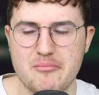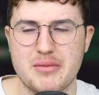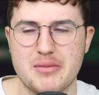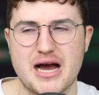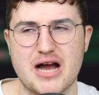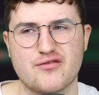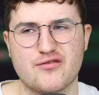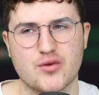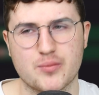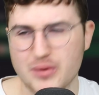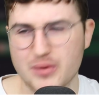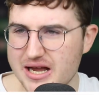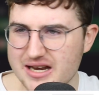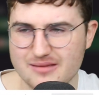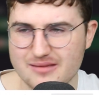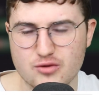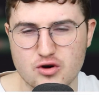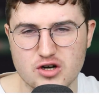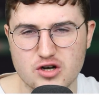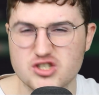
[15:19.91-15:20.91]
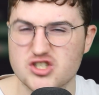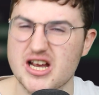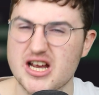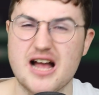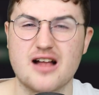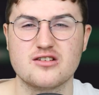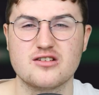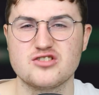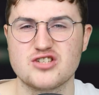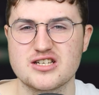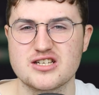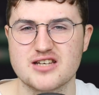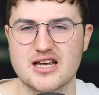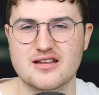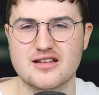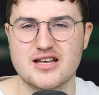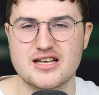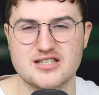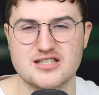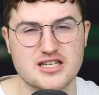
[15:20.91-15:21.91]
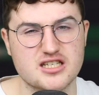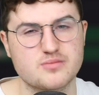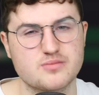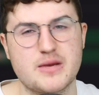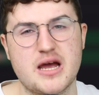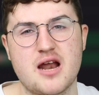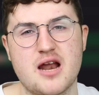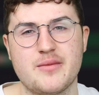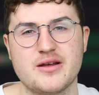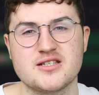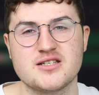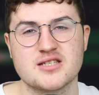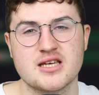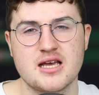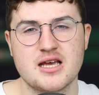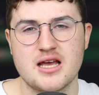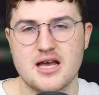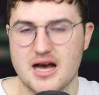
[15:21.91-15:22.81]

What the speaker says: back for plenty more challenges like this, experiments,